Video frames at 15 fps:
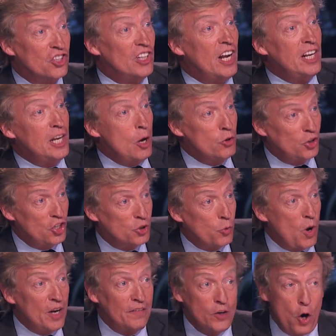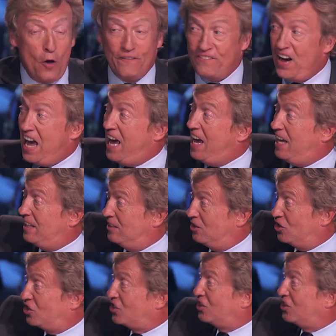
and I know she's one of your fans.